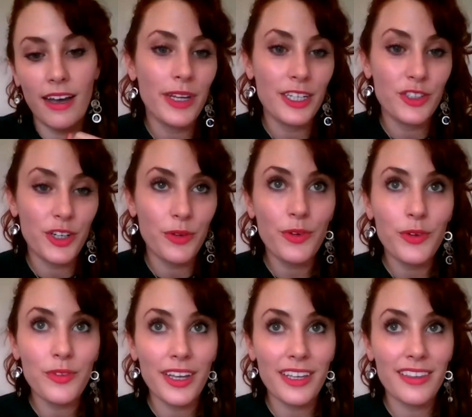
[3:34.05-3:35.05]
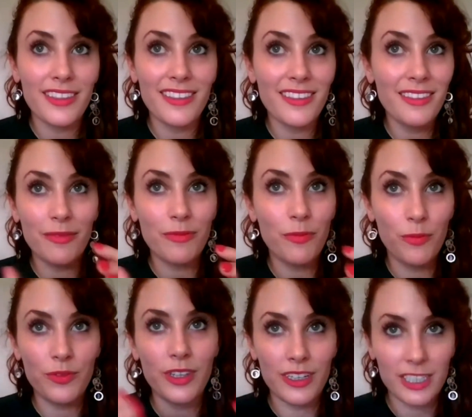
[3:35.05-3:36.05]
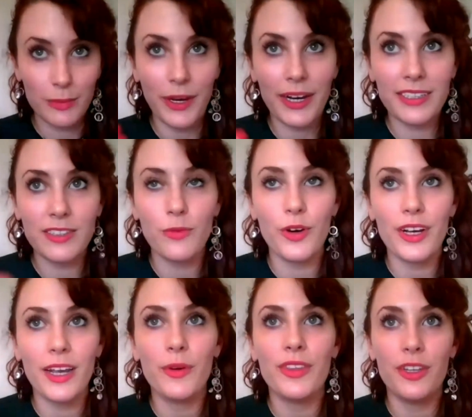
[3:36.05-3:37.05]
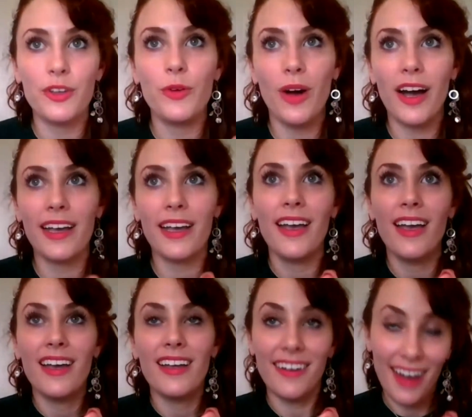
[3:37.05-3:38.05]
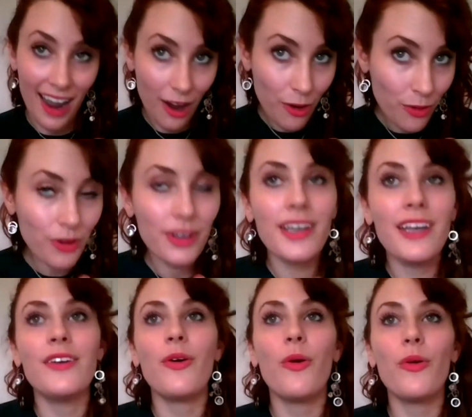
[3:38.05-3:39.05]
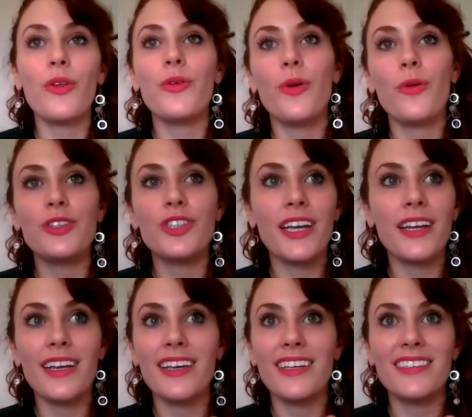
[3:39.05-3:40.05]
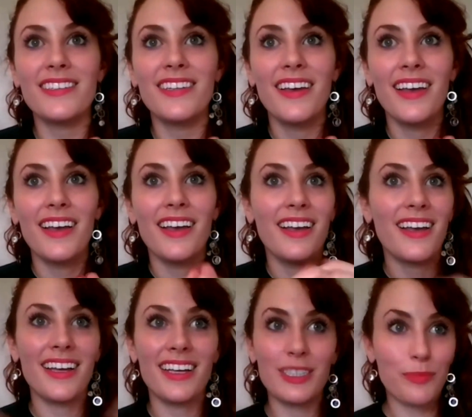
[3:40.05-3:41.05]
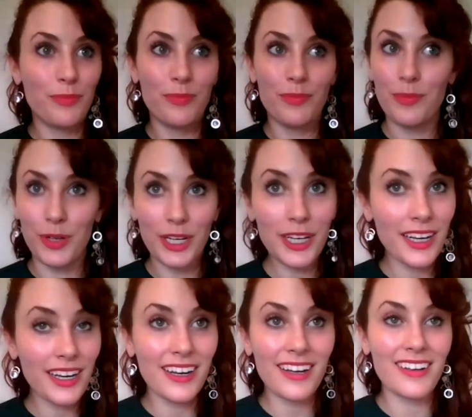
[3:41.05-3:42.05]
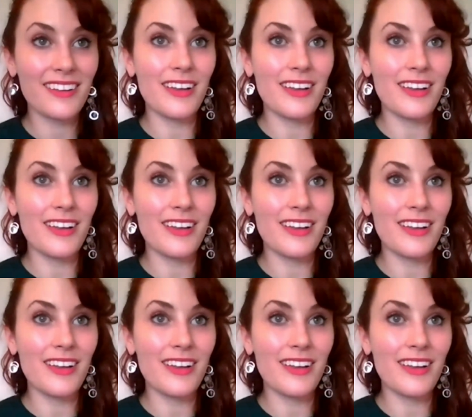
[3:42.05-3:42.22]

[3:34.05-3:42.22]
In general, the experience of working with an UI now in Holo and Holochain is pretty